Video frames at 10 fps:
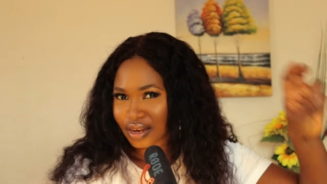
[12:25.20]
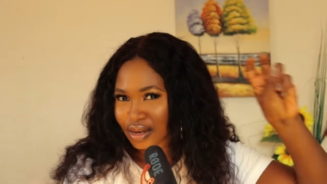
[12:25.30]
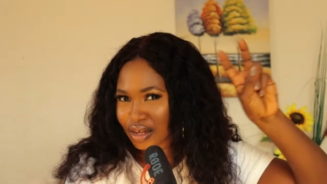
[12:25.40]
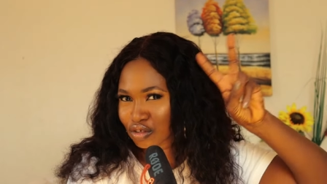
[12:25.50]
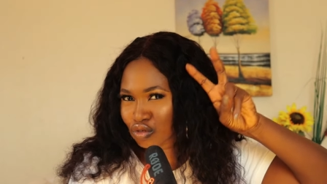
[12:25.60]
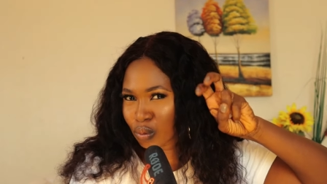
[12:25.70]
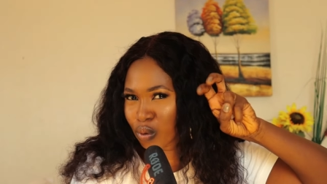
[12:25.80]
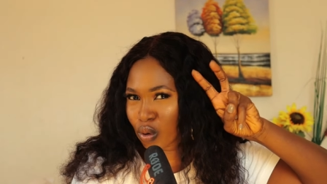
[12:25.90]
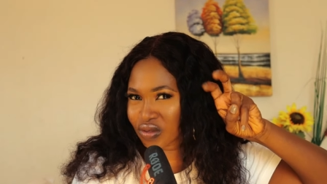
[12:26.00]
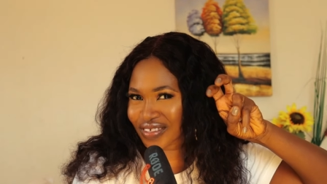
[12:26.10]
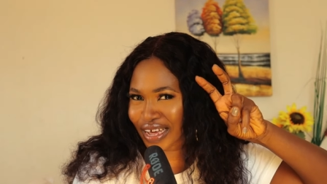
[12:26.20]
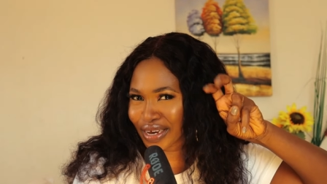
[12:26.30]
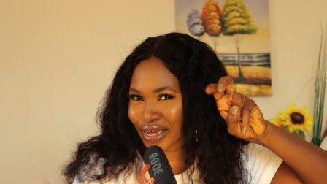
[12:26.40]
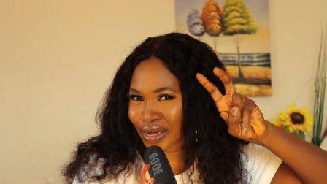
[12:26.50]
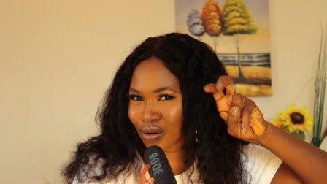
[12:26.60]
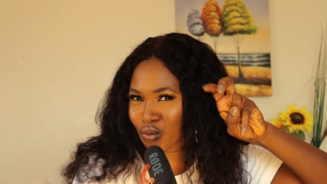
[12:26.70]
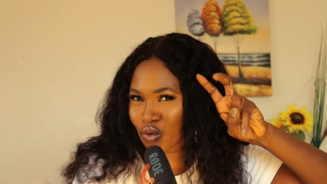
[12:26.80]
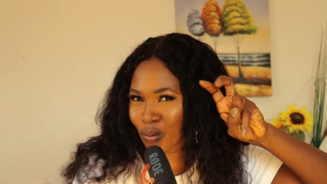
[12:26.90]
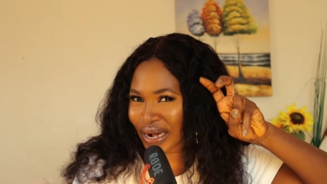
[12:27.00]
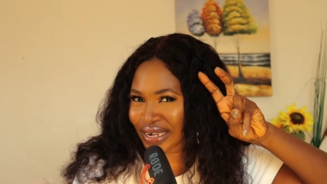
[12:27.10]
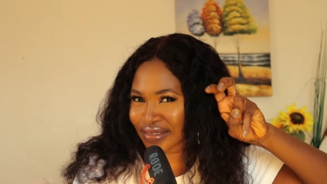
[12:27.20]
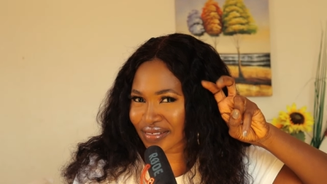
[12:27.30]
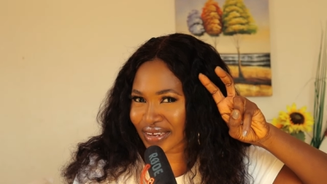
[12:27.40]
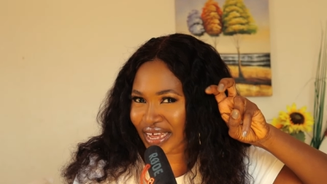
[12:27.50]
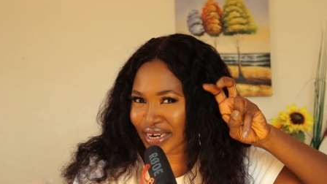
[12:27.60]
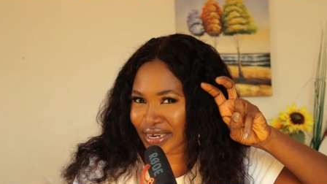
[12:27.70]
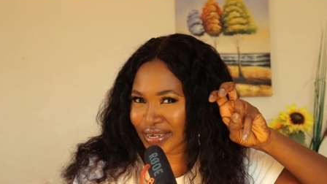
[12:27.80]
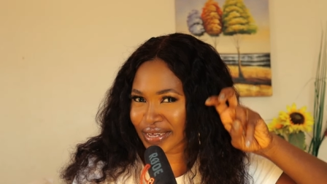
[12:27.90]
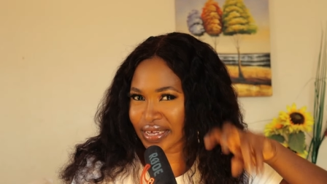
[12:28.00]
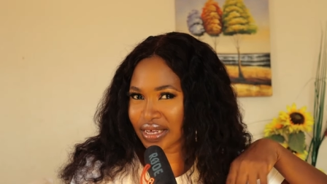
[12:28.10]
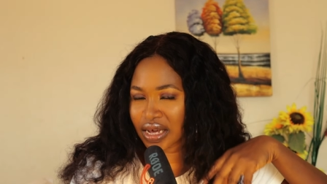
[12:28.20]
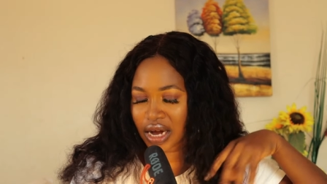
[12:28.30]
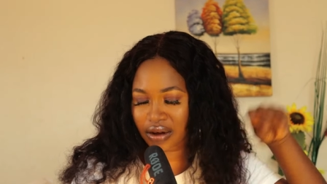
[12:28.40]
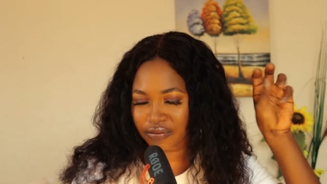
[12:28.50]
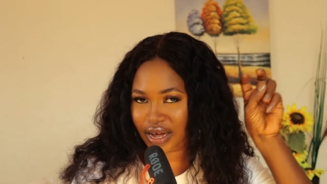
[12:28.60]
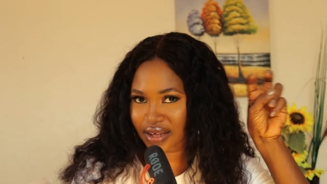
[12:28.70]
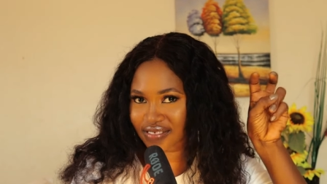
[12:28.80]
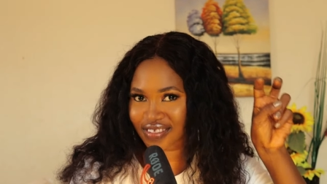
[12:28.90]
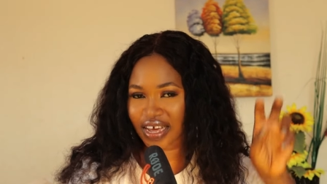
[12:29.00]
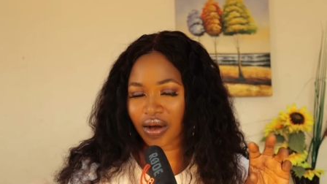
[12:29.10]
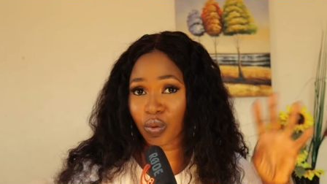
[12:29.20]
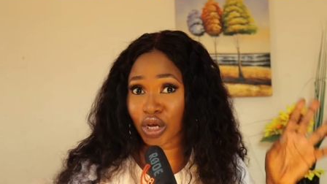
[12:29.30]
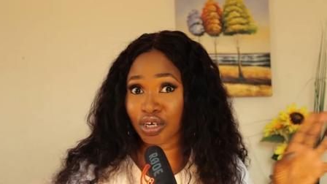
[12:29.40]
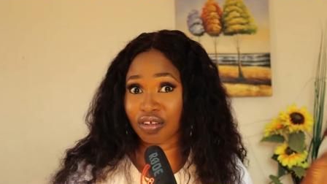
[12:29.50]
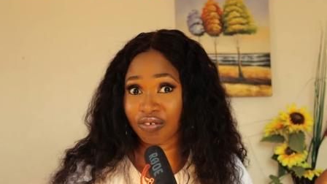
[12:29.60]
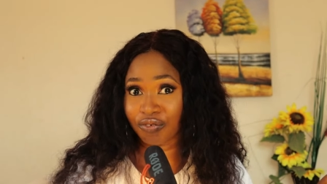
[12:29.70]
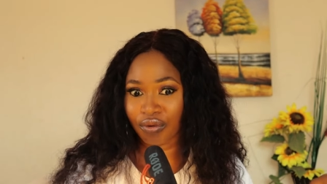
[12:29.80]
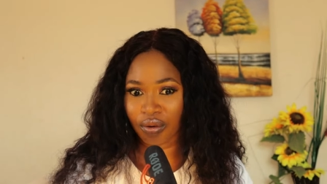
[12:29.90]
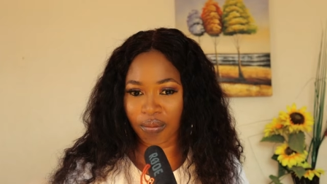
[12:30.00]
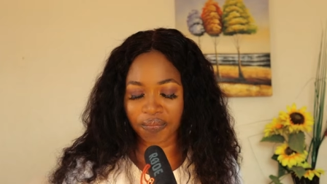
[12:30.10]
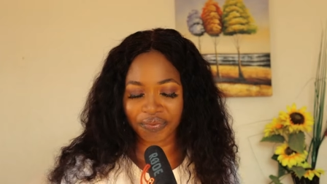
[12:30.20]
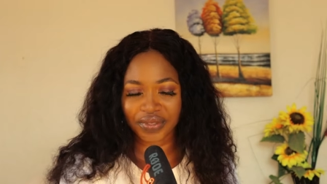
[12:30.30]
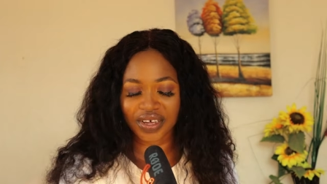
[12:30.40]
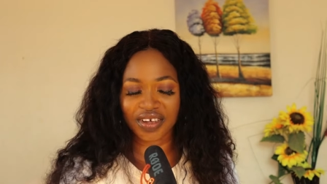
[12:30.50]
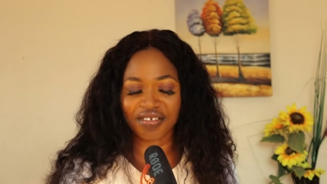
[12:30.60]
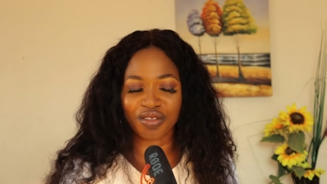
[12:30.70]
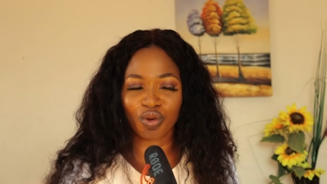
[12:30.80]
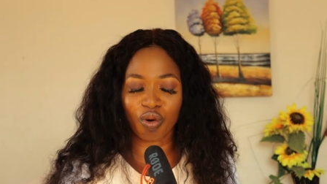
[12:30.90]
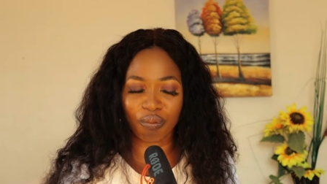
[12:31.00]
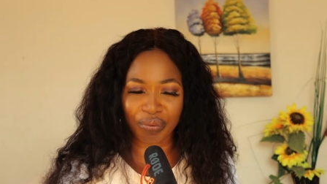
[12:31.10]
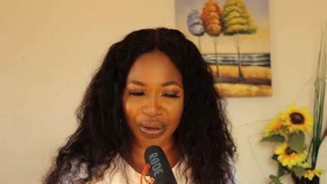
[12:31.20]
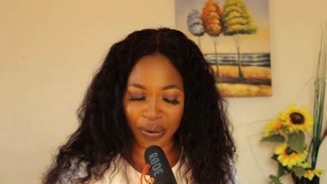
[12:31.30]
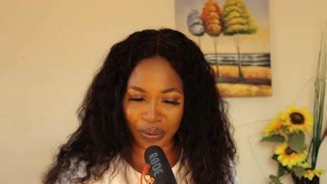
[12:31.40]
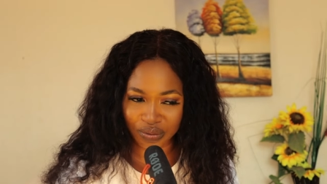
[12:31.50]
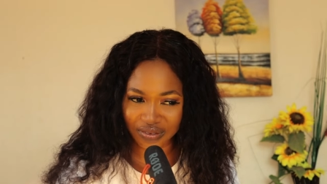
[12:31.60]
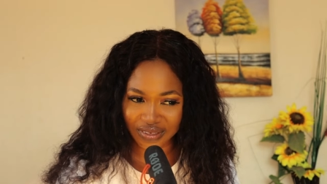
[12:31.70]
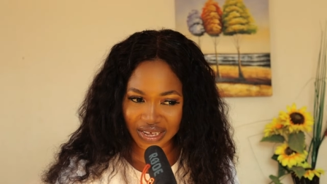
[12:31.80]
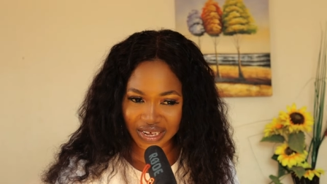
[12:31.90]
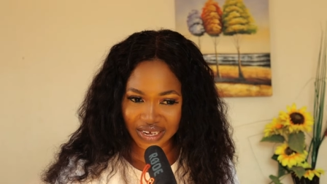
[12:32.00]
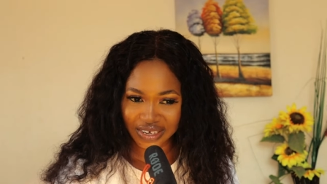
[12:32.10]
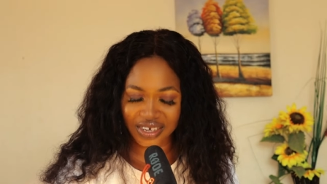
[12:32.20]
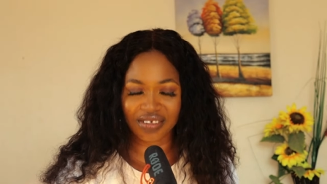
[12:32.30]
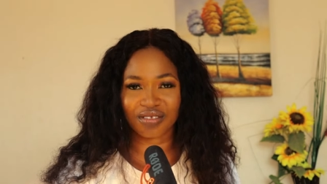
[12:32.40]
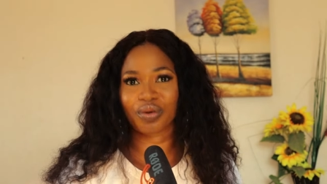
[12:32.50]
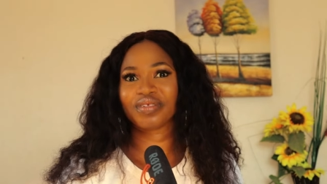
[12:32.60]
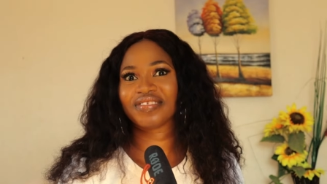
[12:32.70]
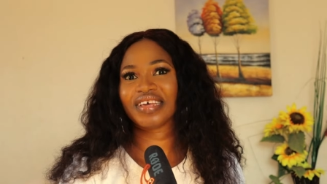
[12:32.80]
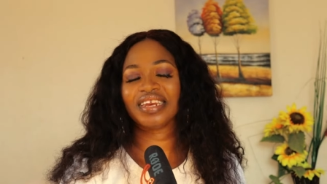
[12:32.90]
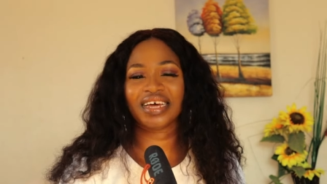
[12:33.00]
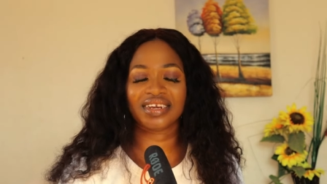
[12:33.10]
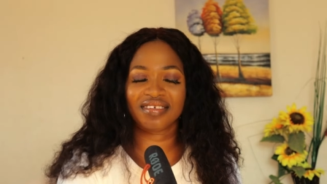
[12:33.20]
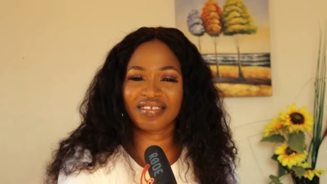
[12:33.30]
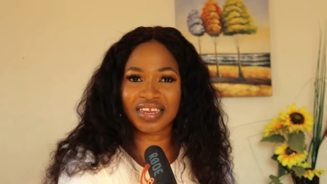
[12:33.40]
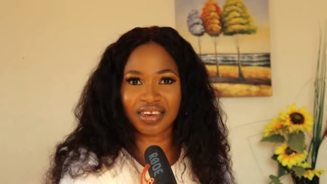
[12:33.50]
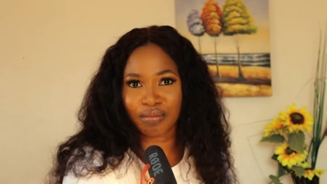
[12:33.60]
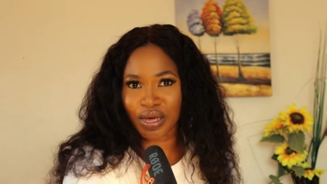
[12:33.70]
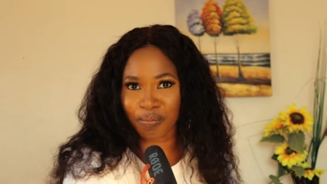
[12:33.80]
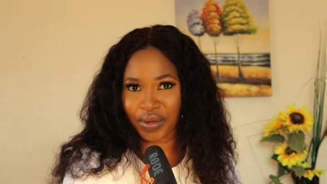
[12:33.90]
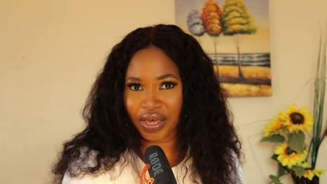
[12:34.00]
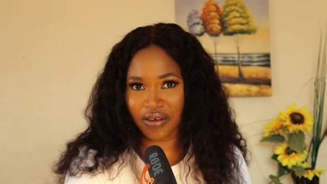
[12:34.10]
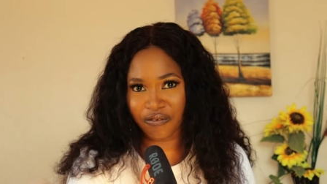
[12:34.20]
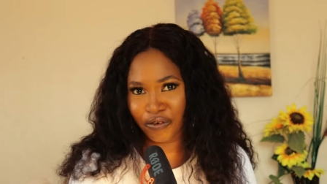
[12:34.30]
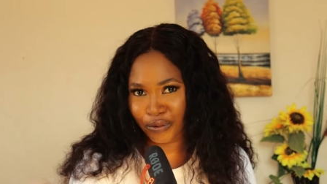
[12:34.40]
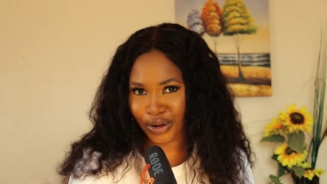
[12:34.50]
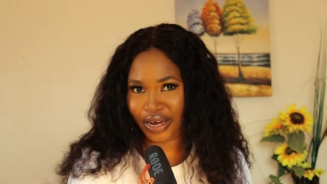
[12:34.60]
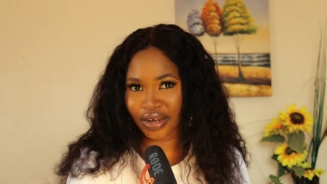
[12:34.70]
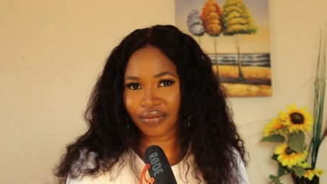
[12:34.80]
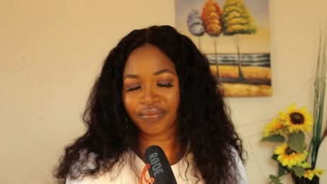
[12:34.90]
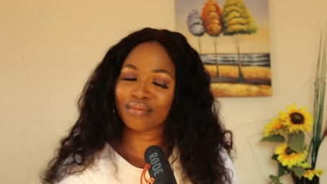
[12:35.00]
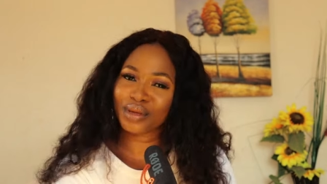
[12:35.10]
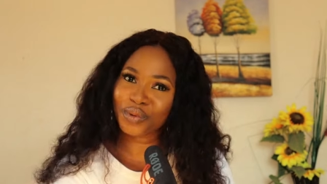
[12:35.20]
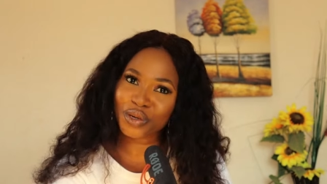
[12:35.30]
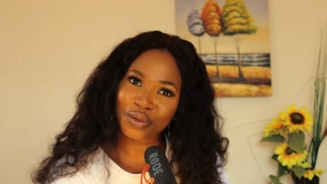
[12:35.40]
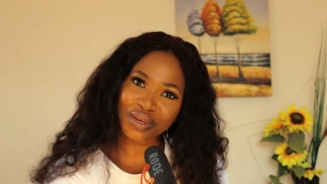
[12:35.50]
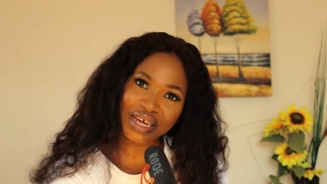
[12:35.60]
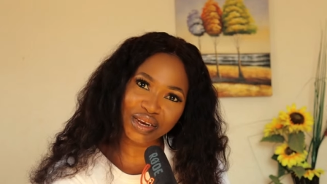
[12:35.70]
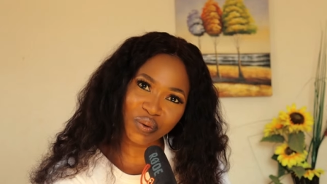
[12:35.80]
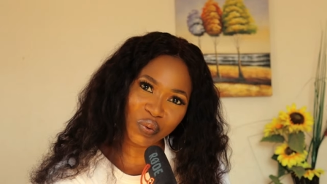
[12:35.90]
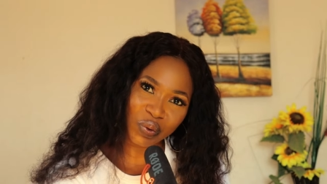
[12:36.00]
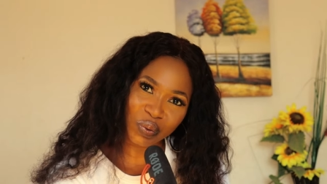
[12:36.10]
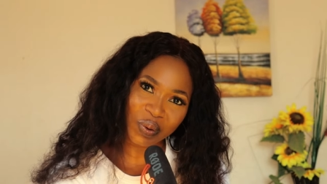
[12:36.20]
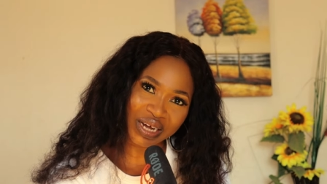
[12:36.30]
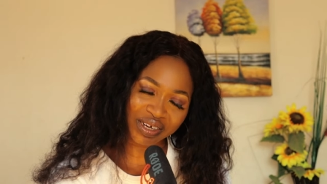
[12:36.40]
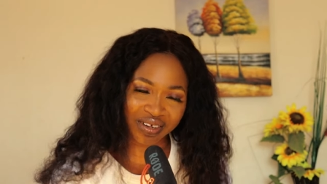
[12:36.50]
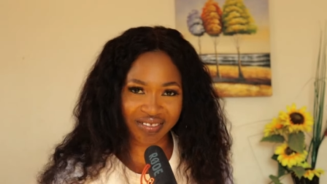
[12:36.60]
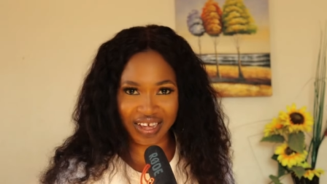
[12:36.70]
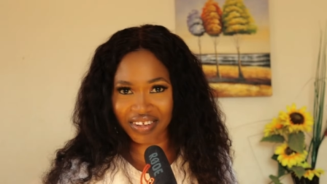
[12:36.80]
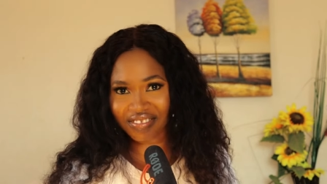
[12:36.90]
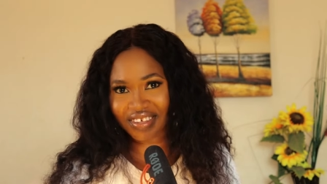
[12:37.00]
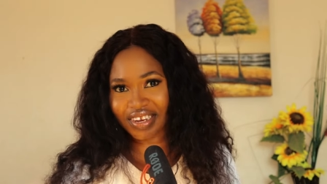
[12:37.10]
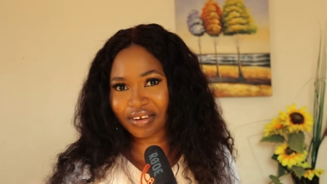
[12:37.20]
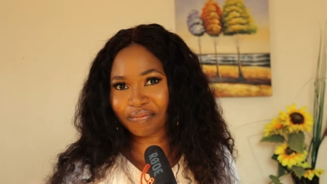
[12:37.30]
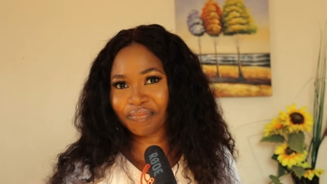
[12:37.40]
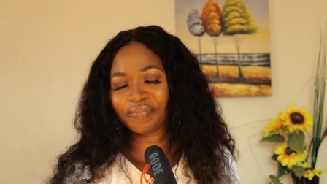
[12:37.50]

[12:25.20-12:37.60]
the supposed Ghanaian woman's landlady have asked her where she's from is not because she's concerned that this lady may be a foreigner. Maybe you should tell the world why she's asking,